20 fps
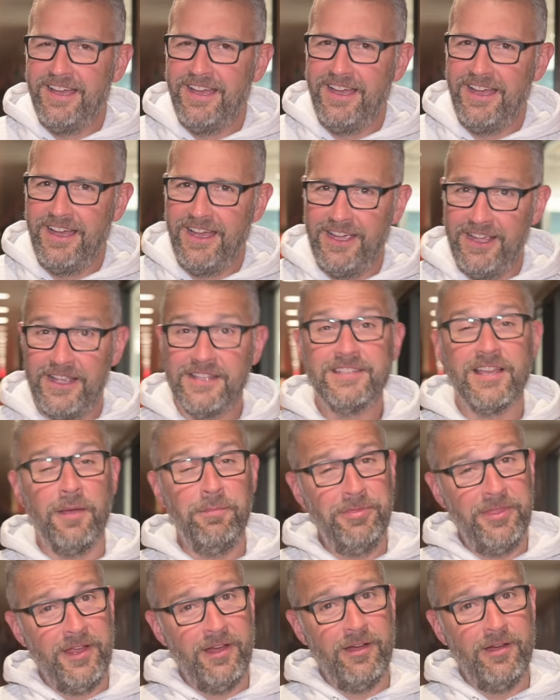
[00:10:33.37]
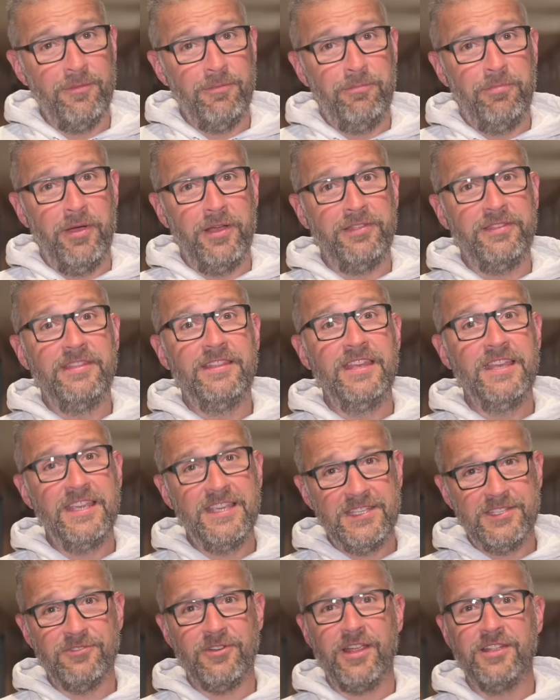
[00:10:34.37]
Uh, it's up there, but
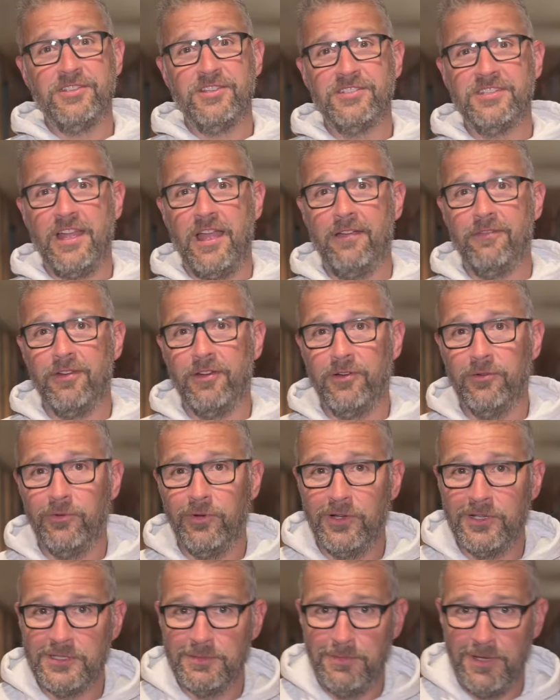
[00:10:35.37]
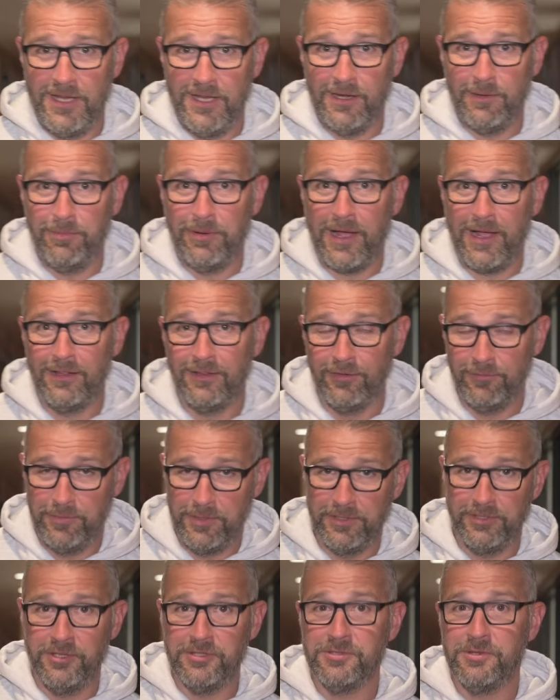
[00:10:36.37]
the strangest ever was me in a pile of
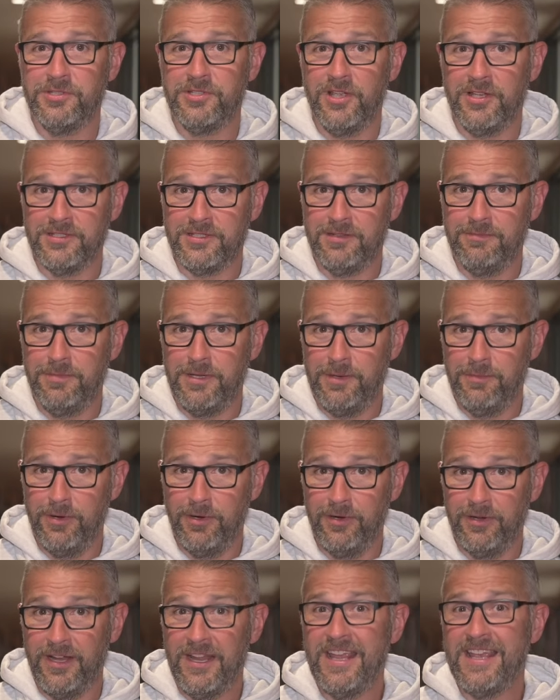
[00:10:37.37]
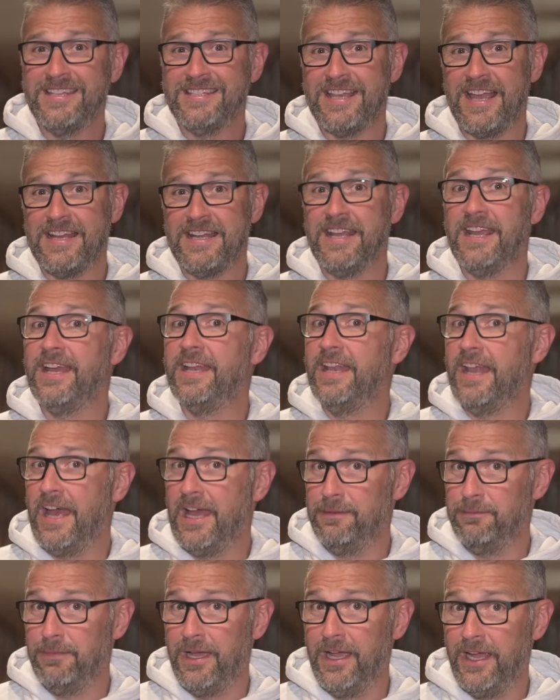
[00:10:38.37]
pillows with Justin Bieber. His idea,
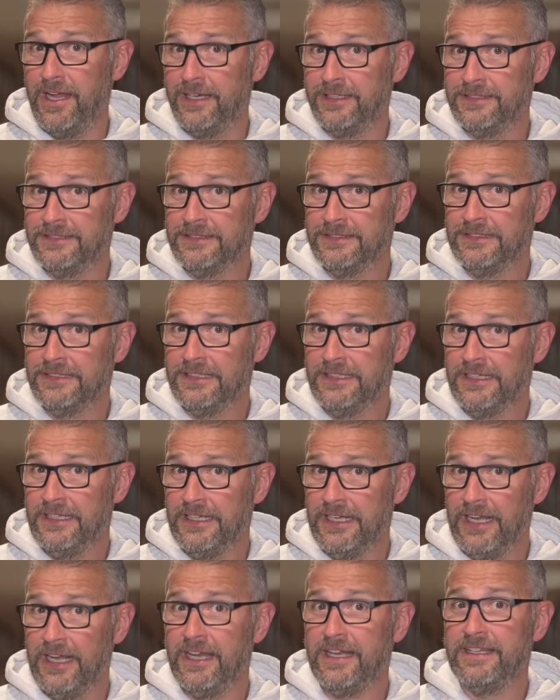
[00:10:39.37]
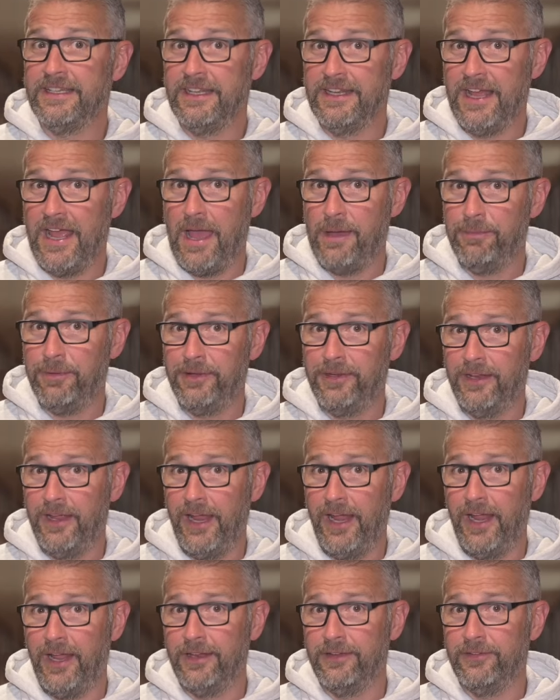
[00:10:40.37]
not mine and it did happen.
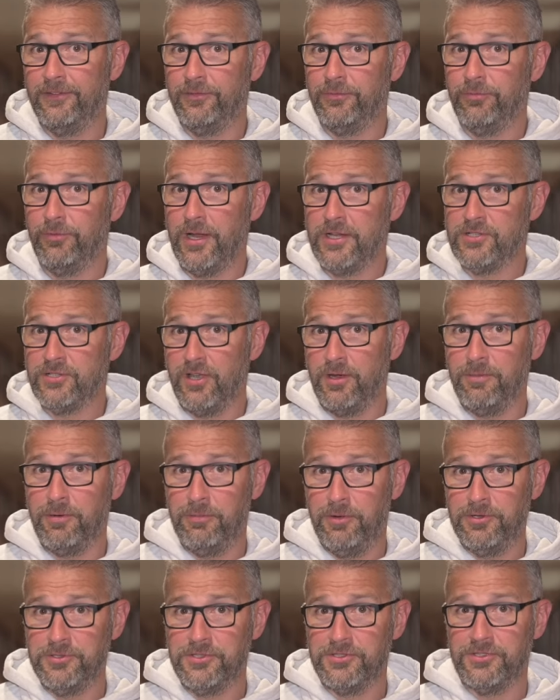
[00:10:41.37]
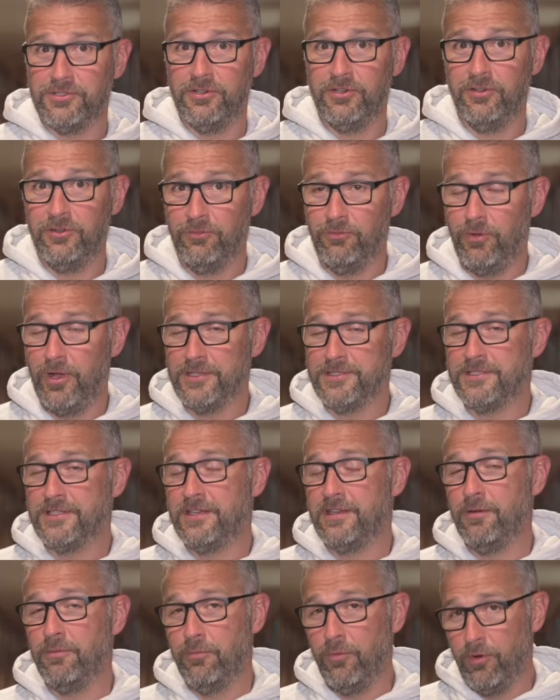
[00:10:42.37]
And Rachel, our promotions girl, wants to
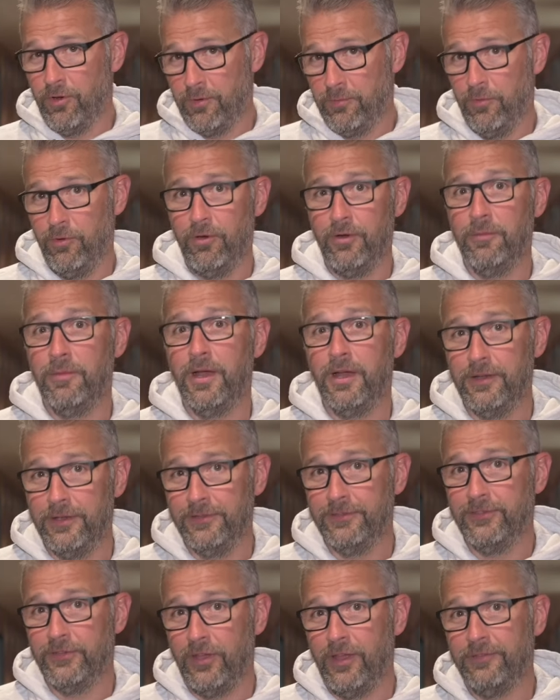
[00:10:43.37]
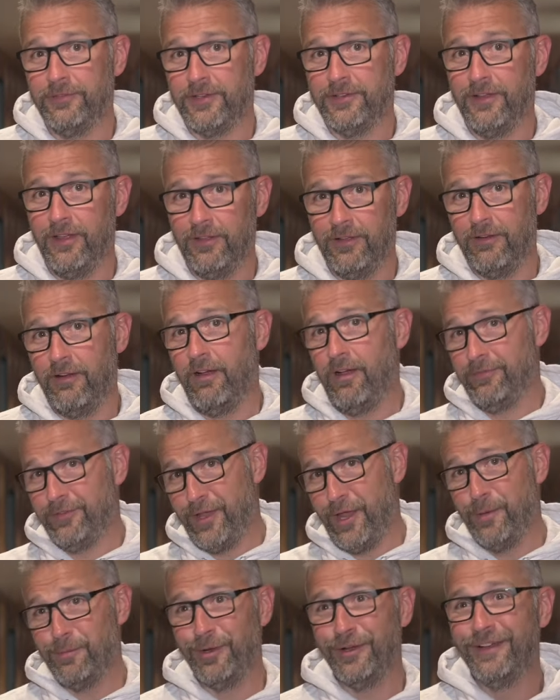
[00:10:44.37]
hear more and more about it. So I'll have to tell her off
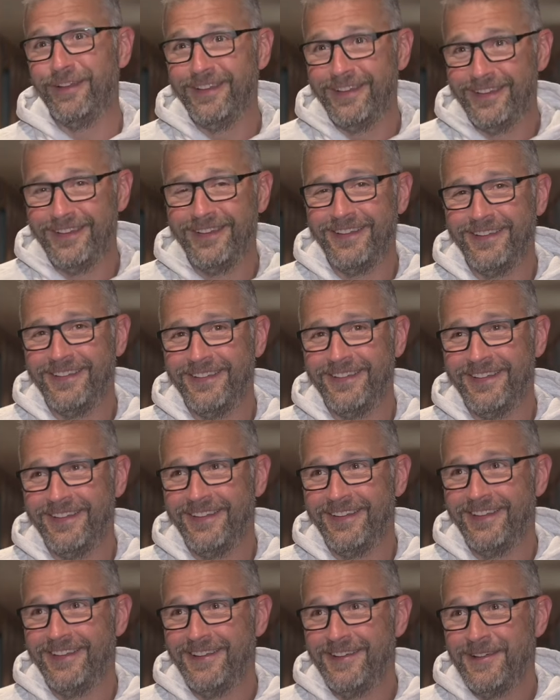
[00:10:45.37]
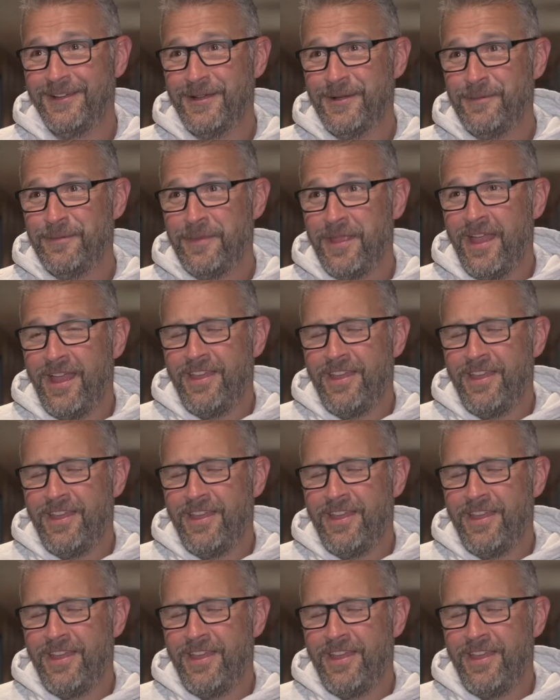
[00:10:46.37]
camera. Was there video of this?